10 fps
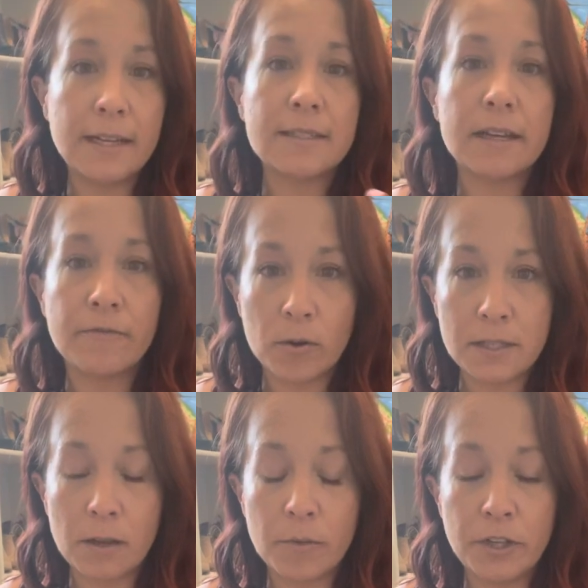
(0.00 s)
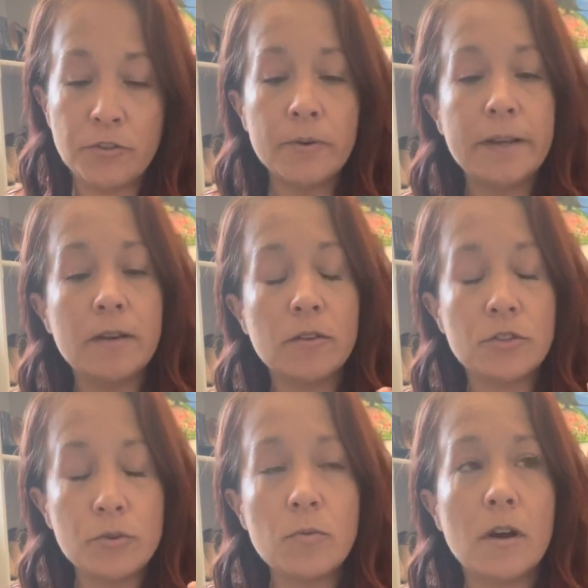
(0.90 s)
It's like focusing on what you
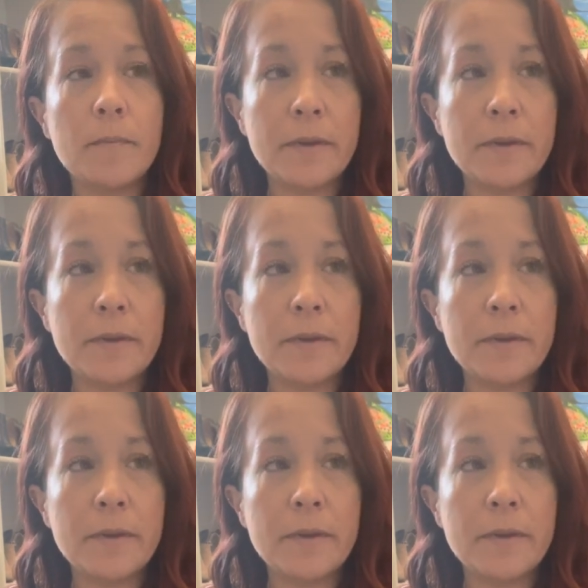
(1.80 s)
do want,